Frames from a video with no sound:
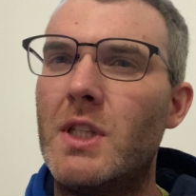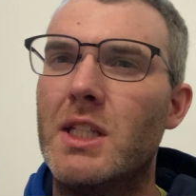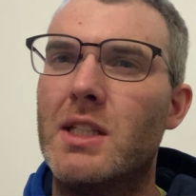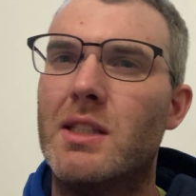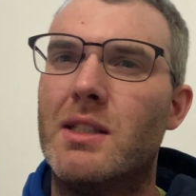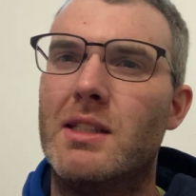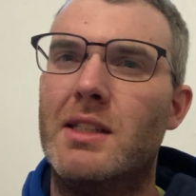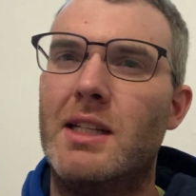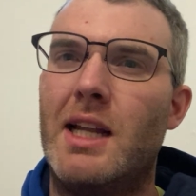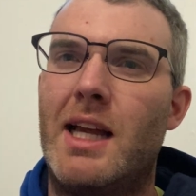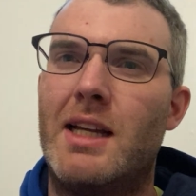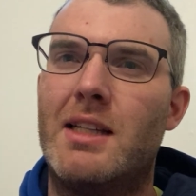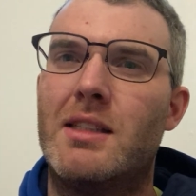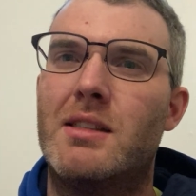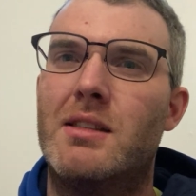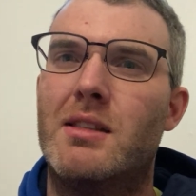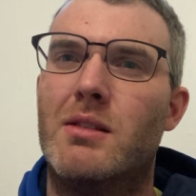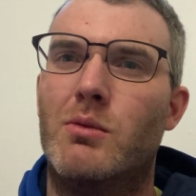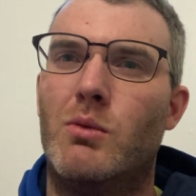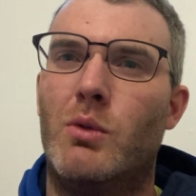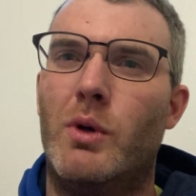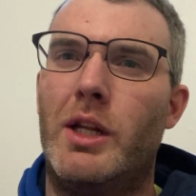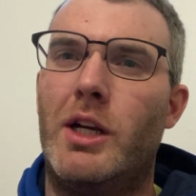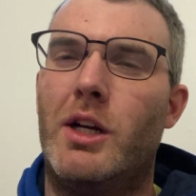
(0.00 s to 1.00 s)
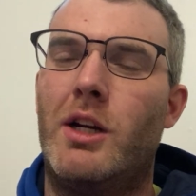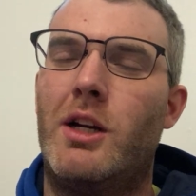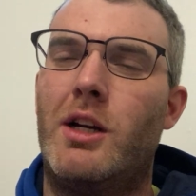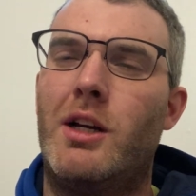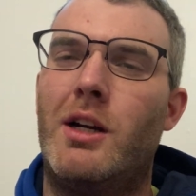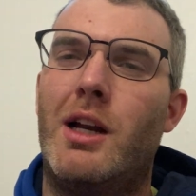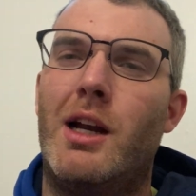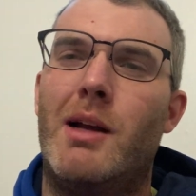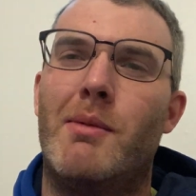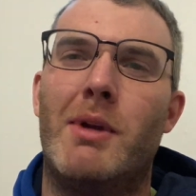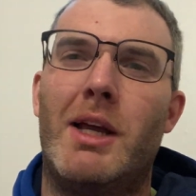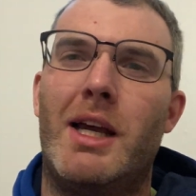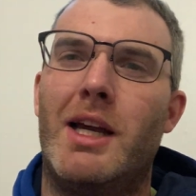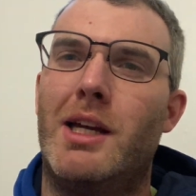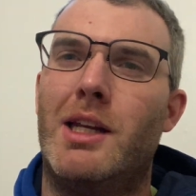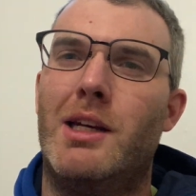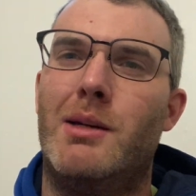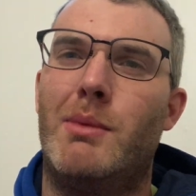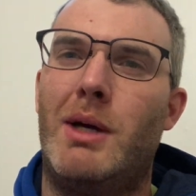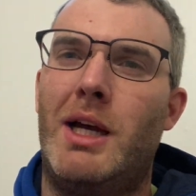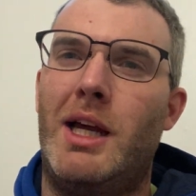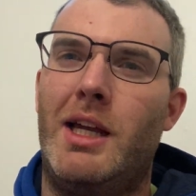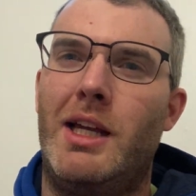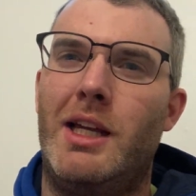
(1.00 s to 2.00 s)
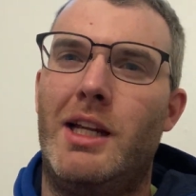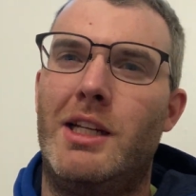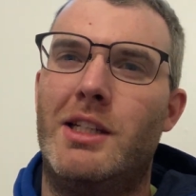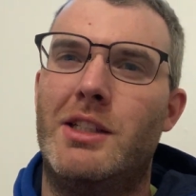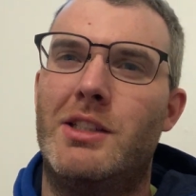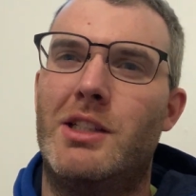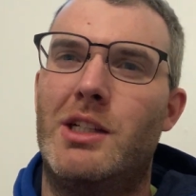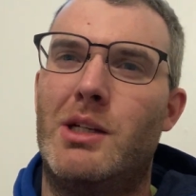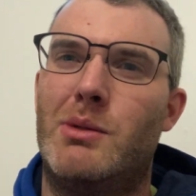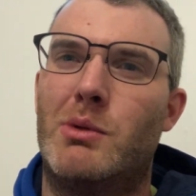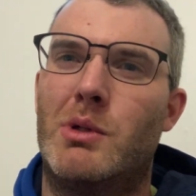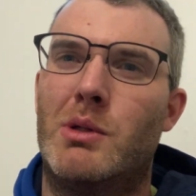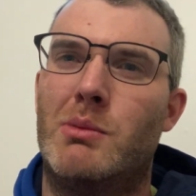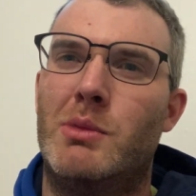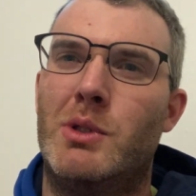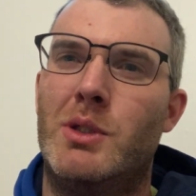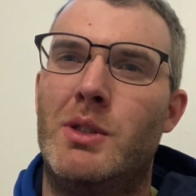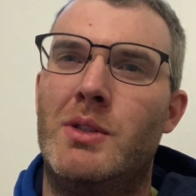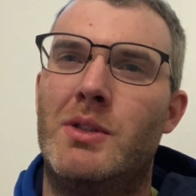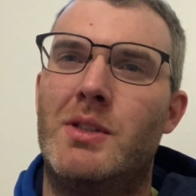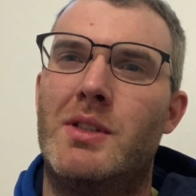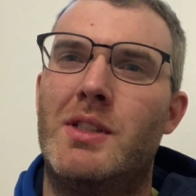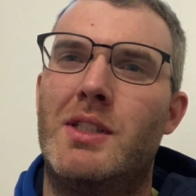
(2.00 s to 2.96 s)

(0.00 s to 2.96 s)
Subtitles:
next winter, I'm not going to buy any snowboard boots